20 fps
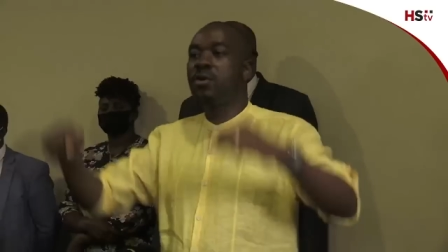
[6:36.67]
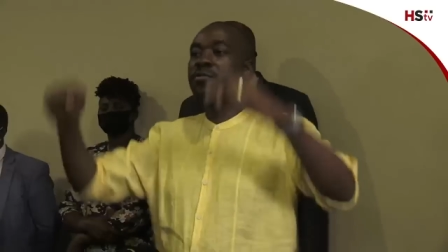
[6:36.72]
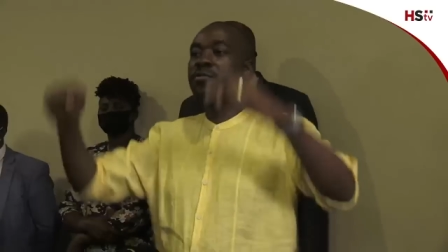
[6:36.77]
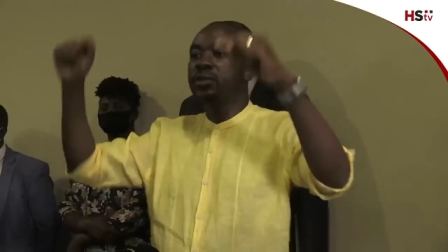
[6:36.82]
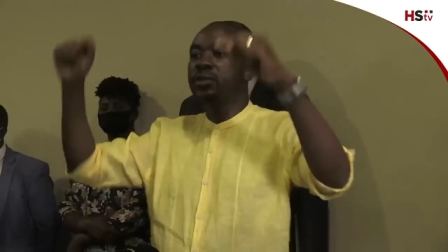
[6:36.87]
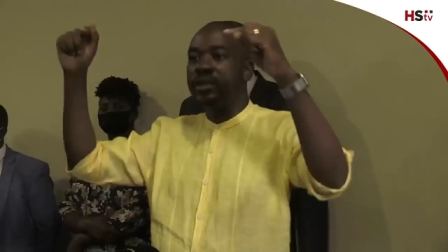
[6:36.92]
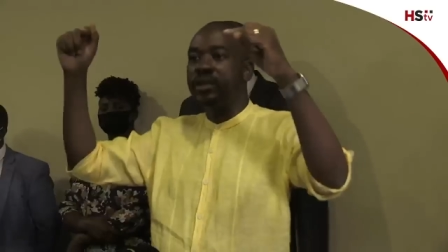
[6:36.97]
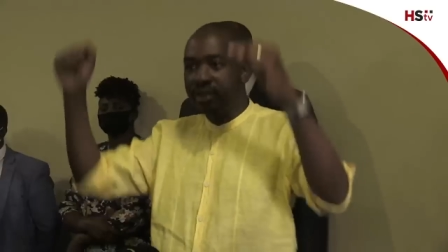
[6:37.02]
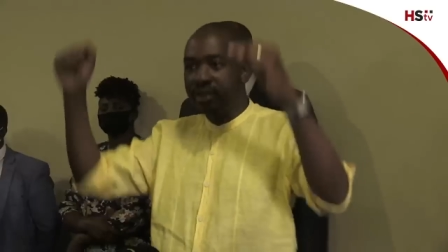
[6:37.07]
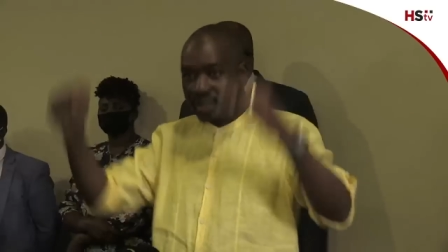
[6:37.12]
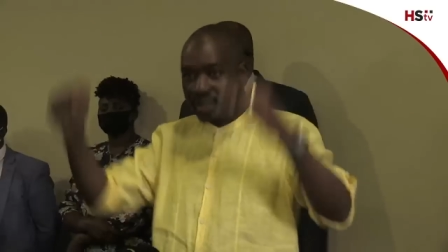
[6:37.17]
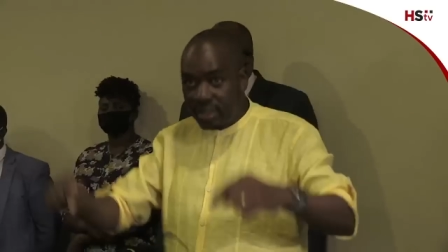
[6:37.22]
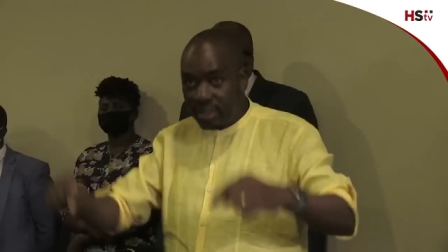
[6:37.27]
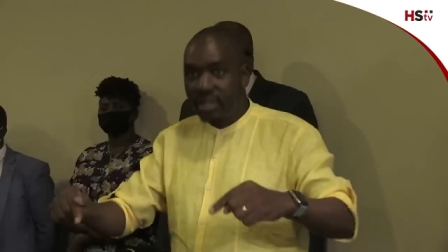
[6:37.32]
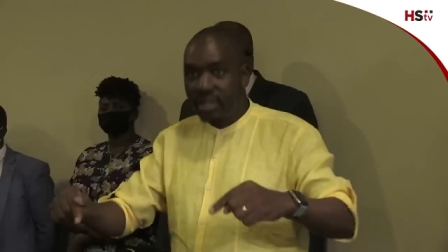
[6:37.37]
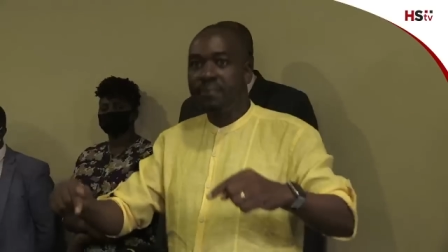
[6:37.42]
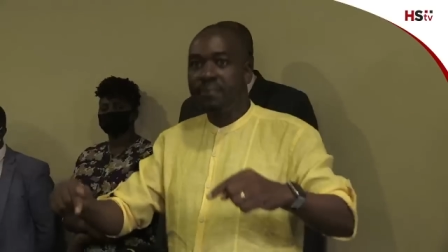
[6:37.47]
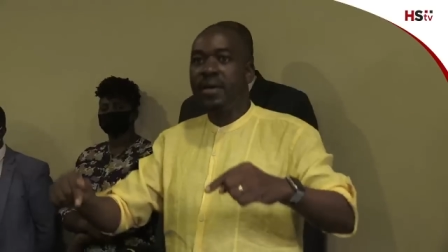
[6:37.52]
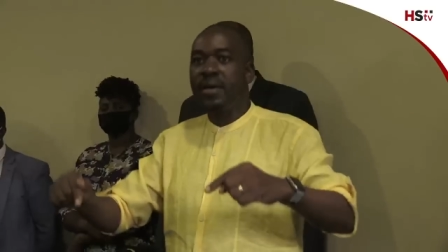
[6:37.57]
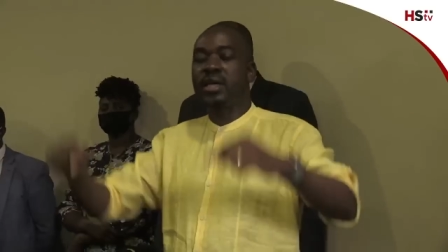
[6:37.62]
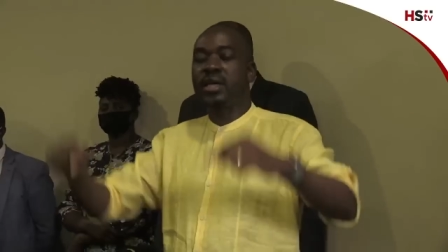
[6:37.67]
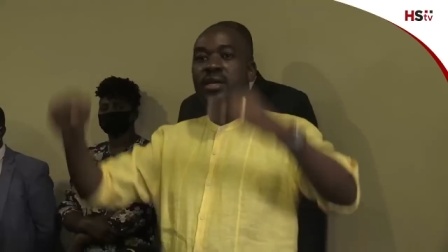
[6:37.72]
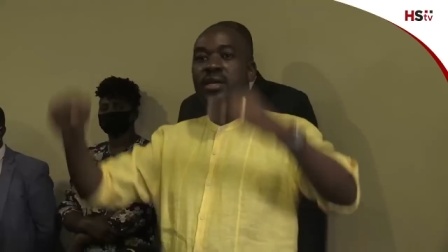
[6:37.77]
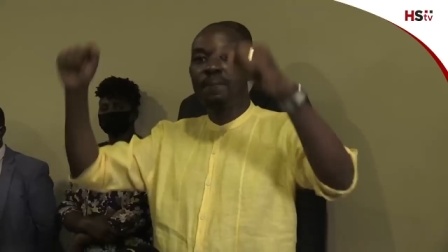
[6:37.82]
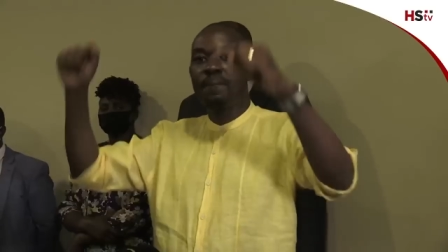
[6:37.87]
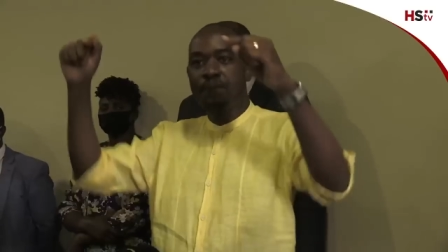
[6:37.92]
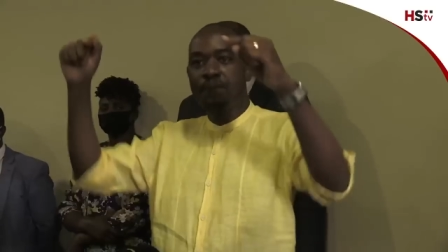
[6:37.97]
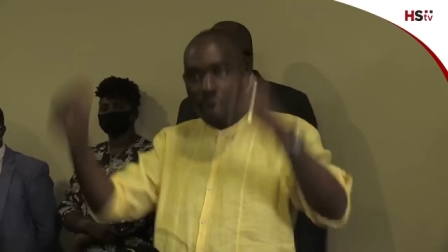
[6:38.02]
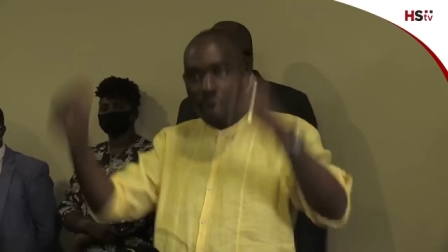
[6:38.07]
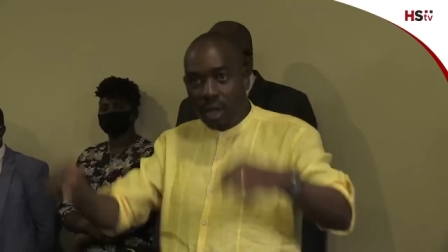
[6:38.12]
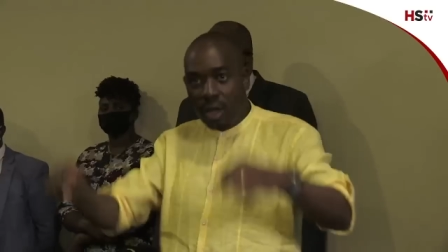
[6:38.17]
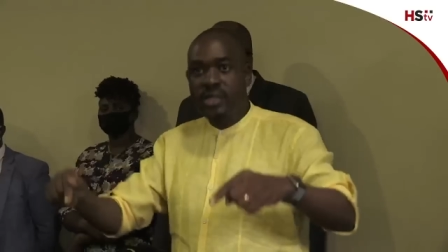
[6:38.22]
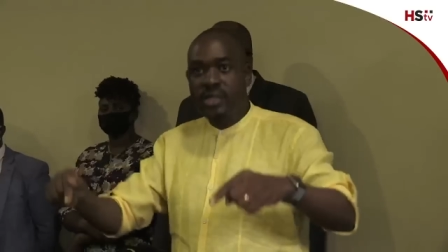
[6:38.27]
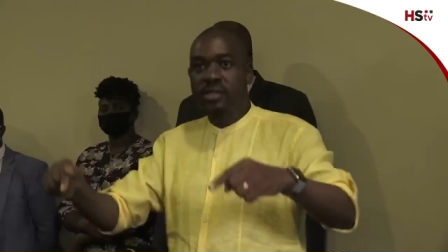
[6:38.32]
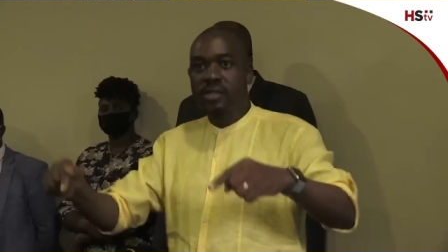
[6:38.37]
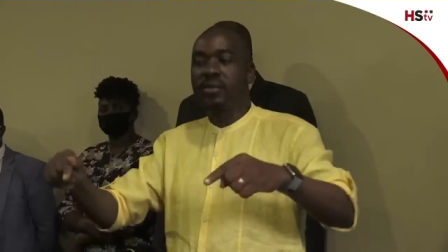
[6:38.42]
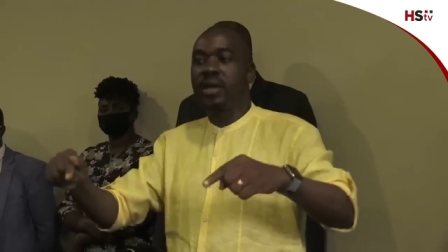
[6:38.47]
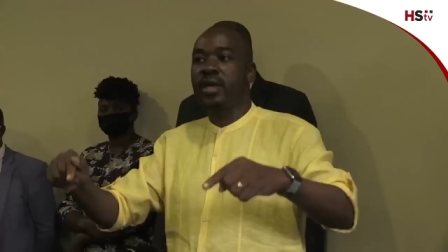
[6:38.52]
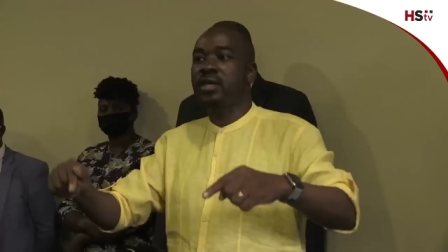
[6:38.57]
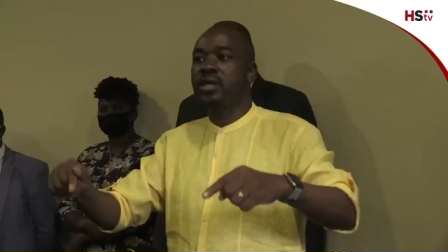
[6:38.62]
for decision-making,
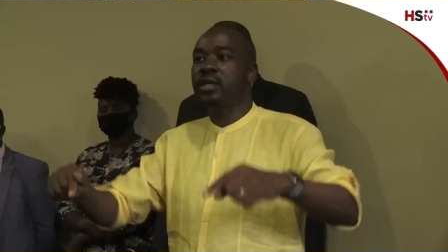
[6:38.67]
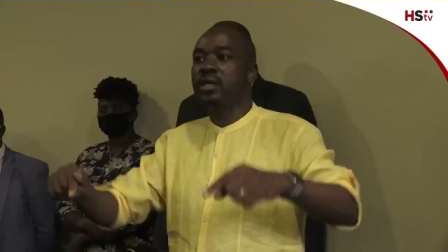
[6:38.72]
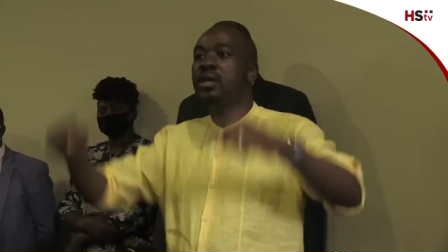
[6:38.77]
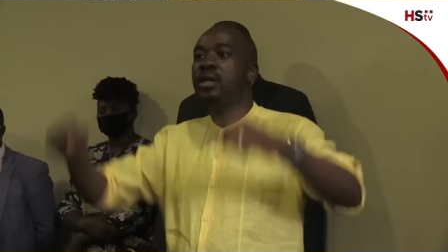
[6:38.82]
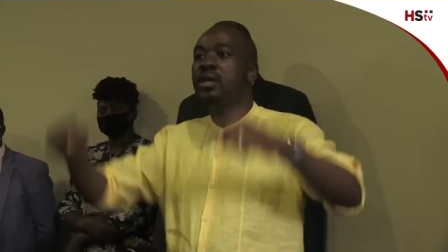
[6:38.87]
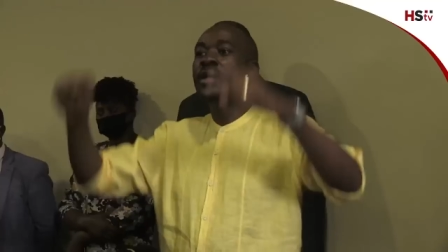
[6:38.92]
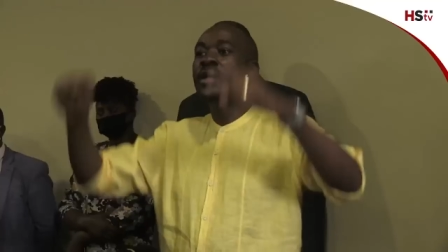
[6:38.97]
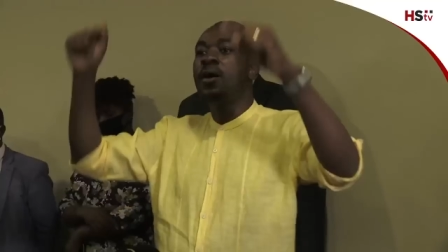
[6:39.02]
policy-making.